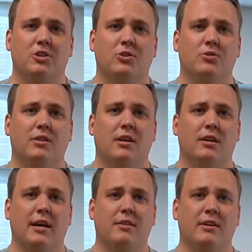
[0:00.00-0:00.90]
children that are
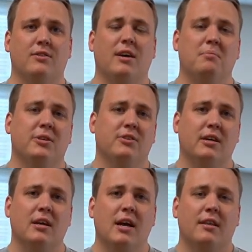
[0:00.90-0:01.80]
down there in
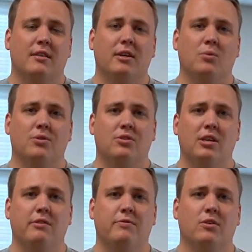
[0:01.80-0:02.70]
Liberia that they'll
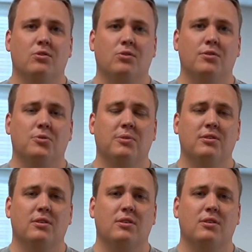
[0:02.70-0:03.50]
receive this Christmas.